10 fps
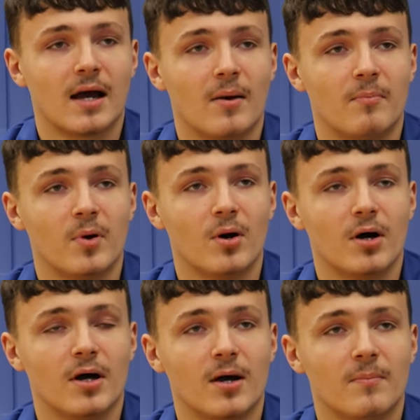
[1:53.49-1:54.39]

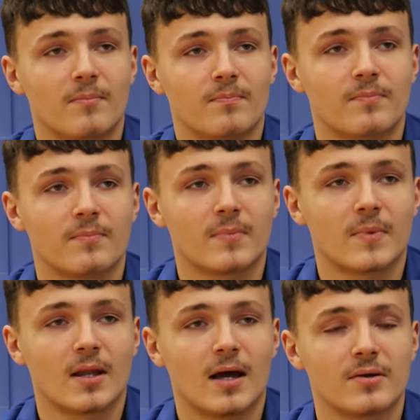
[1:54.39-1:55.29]
But
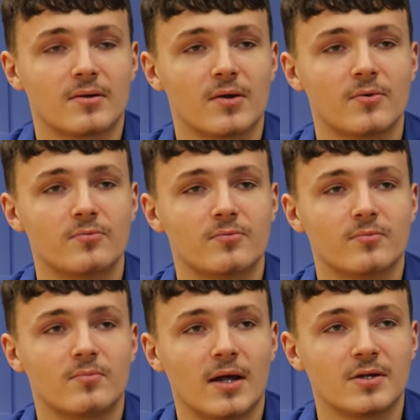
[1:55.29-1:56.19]
I do
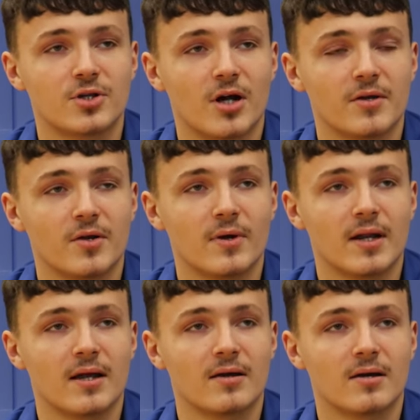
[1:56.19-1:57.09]
enjoy
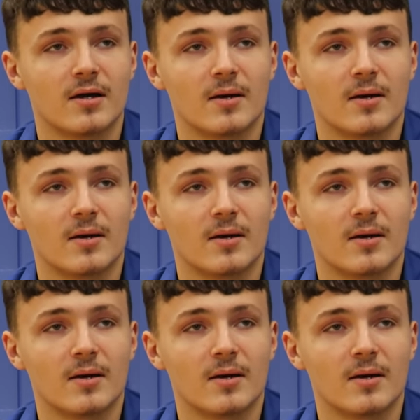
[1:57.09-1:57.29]
doing it,